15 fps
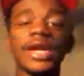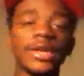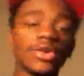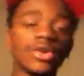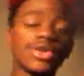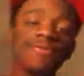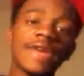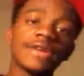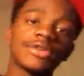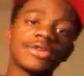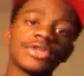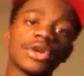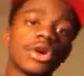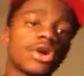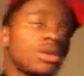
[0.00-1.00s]
And those
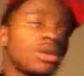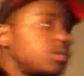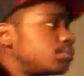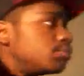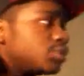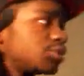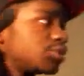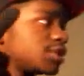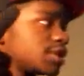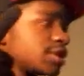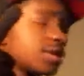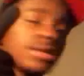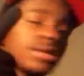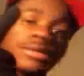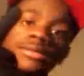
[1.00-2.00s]
factors are
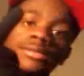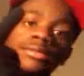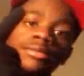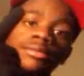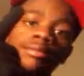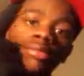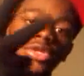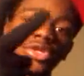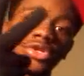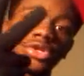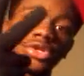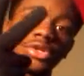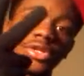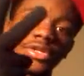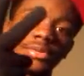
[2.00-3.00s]
music,
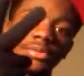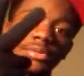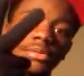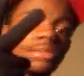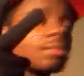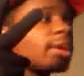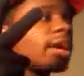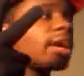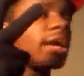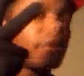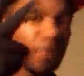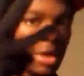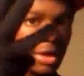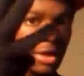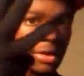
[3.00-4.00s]
materialism,
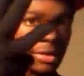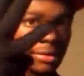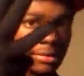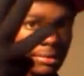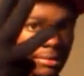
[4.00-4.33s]
and media.